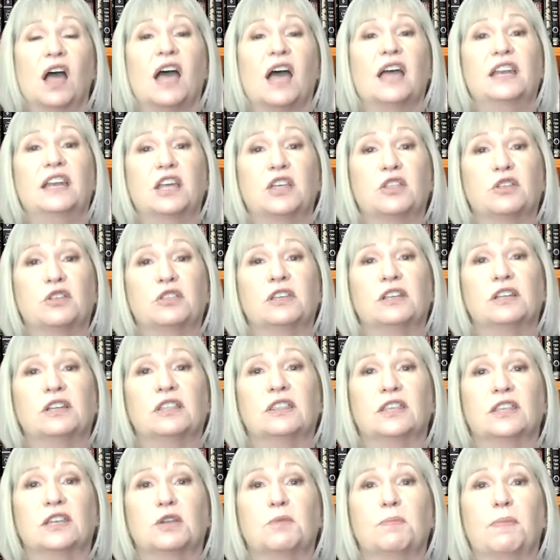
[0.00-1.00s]
Another thing to
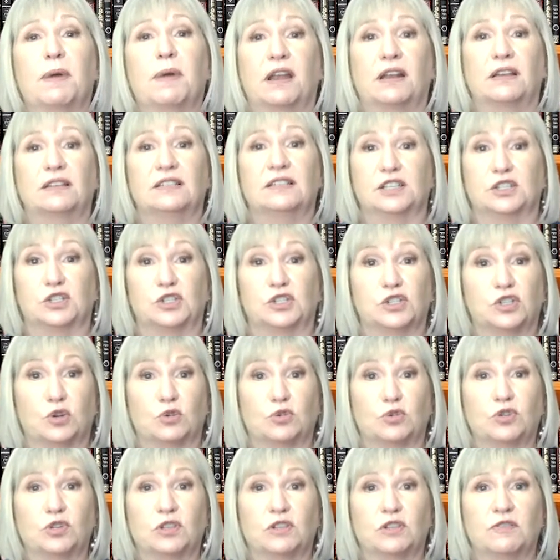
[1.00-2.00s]
think about is in
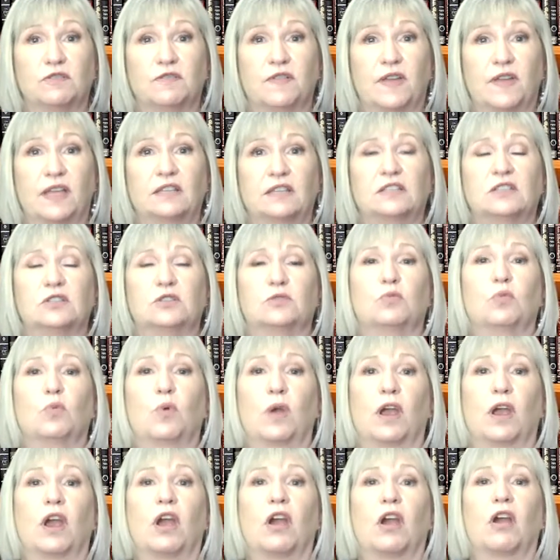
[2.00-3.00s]
social events
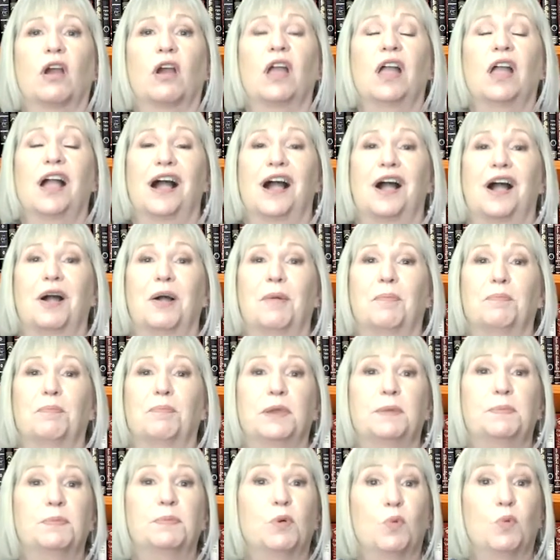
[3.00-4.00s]
where
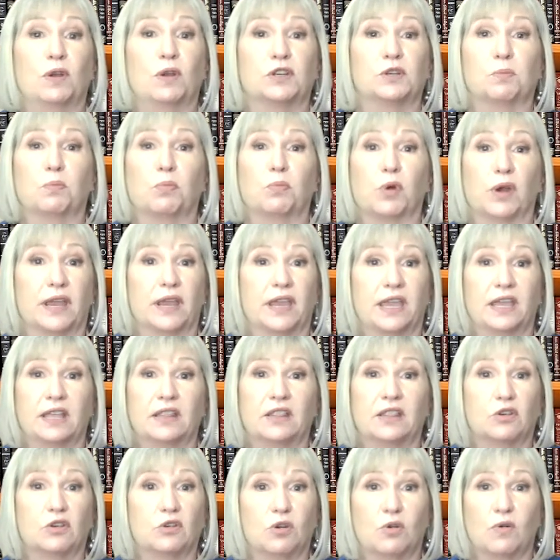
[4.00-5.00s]
people want to bring in
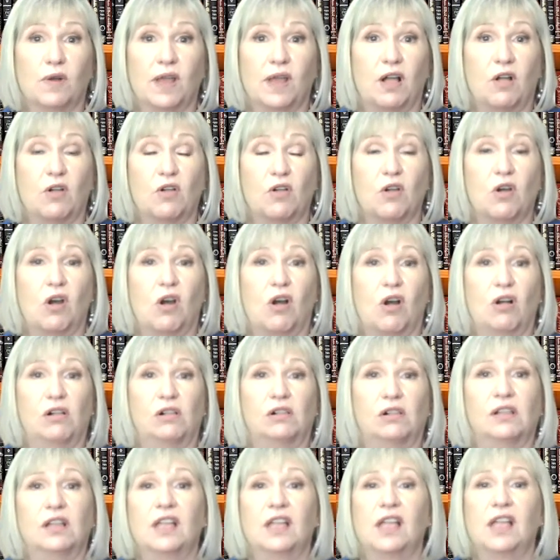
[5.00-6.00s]
their own
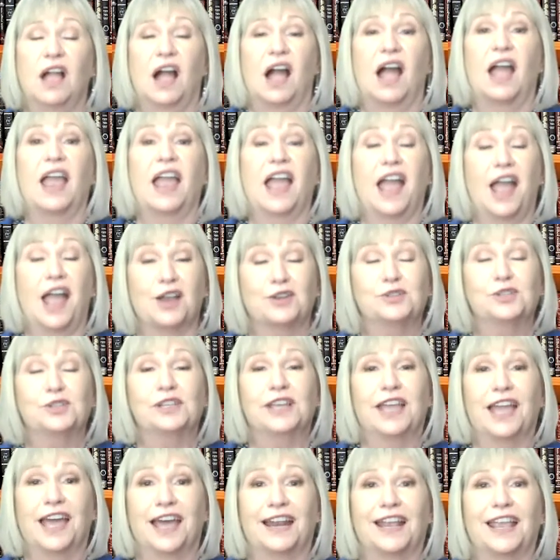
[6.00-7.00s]
alcohol. I
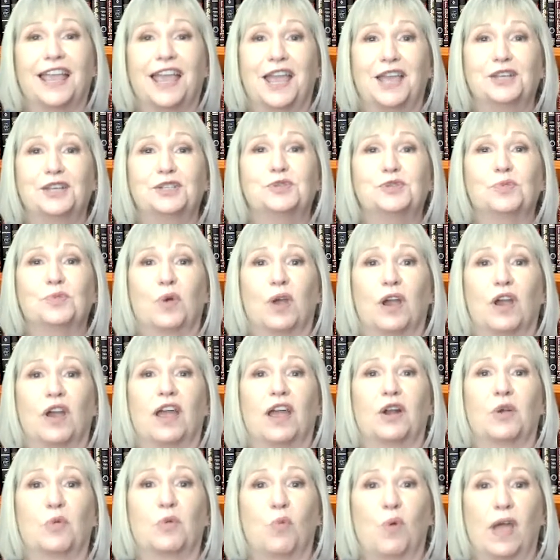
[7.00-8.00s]
actually had a case where
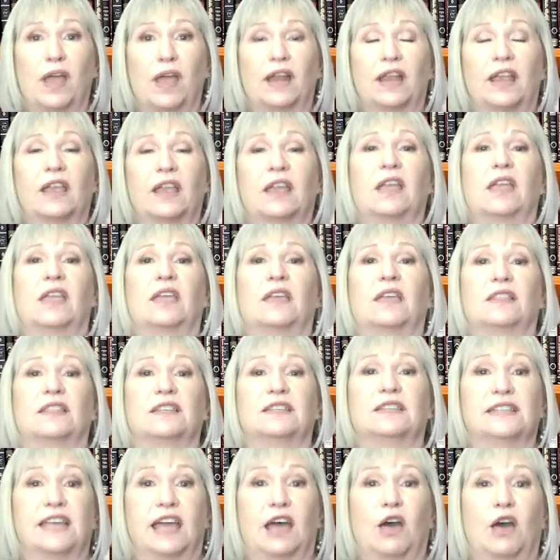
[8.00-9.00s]
at a wedding in the
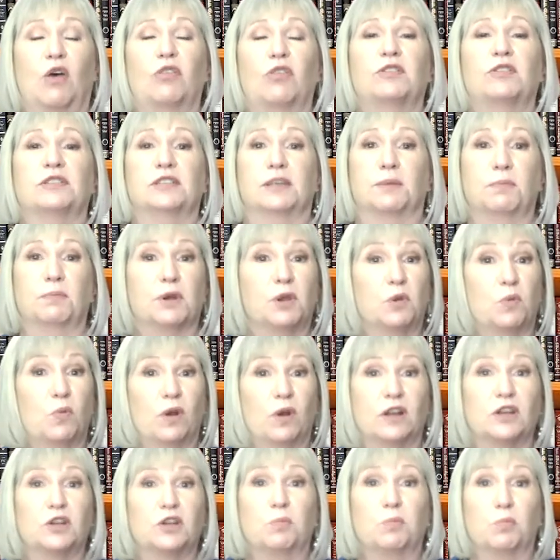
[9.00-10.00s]
South, somebody
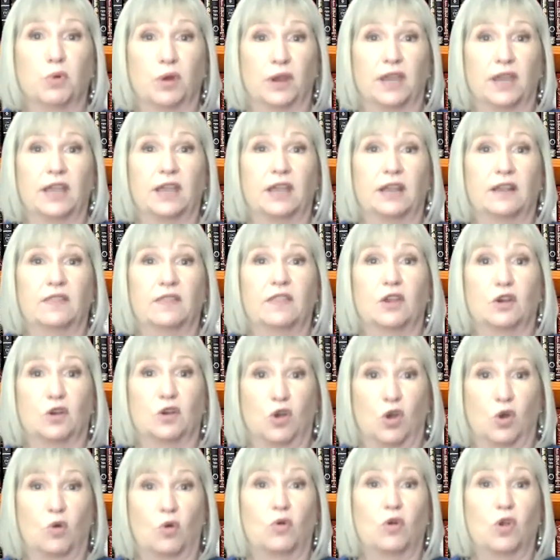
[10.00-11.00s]
wanted to bring in
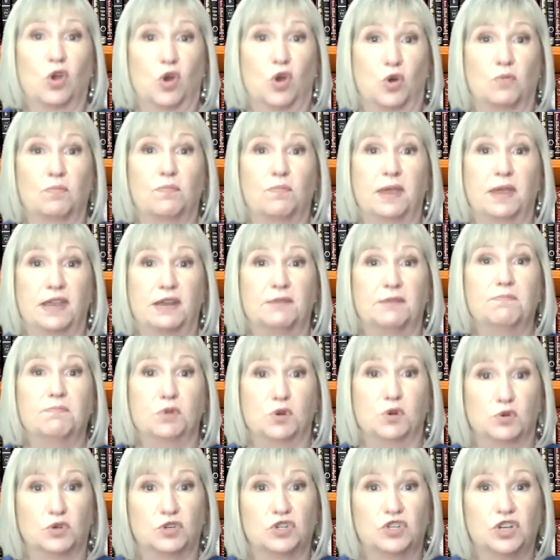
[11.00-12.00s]
their own homemade
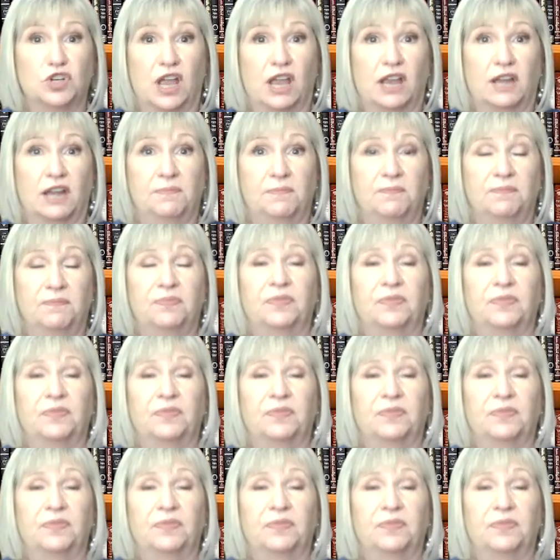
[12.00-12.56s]
moonshine.